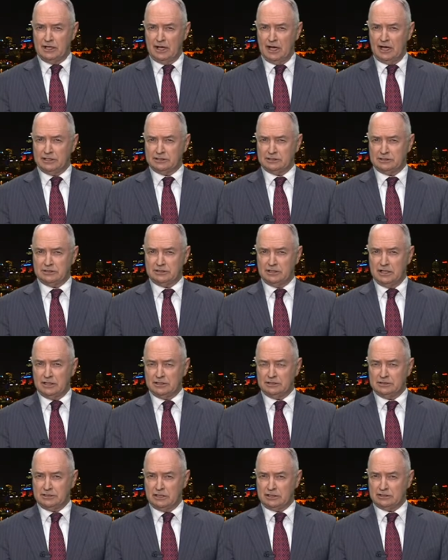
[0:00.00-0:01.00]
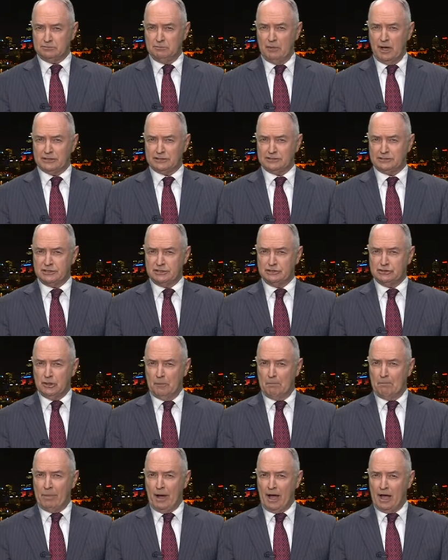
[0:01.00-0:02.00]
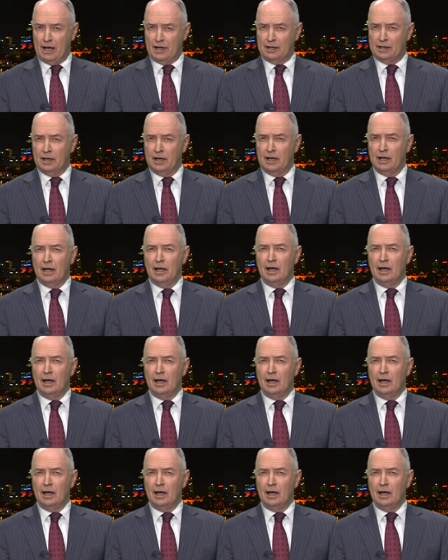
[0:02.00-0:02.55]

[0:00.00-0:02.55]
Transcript: last uh, six months in Japan